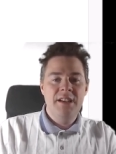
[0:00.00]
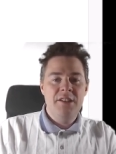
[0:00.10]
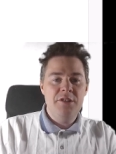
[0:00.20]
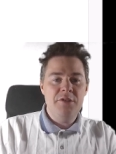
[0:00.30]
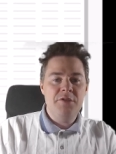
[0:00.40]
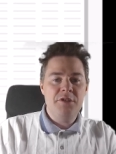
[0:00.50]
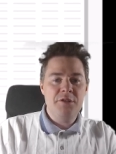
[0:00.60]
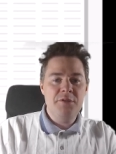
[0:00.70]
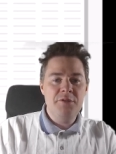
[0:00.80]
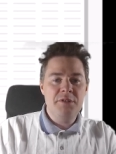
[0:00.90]
You
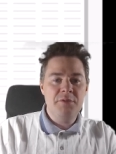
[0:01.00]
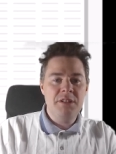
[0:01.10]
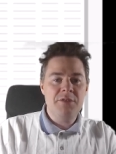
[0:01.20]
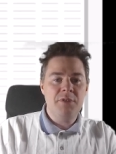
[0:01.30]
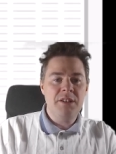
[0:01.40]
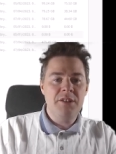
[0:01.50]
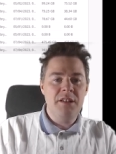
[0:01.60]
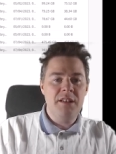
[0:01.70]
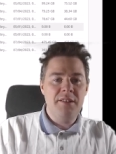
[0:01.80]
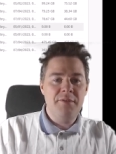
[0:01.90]
choose which one,
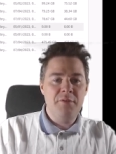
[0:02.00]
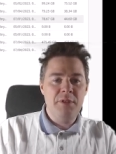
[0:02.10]
uh,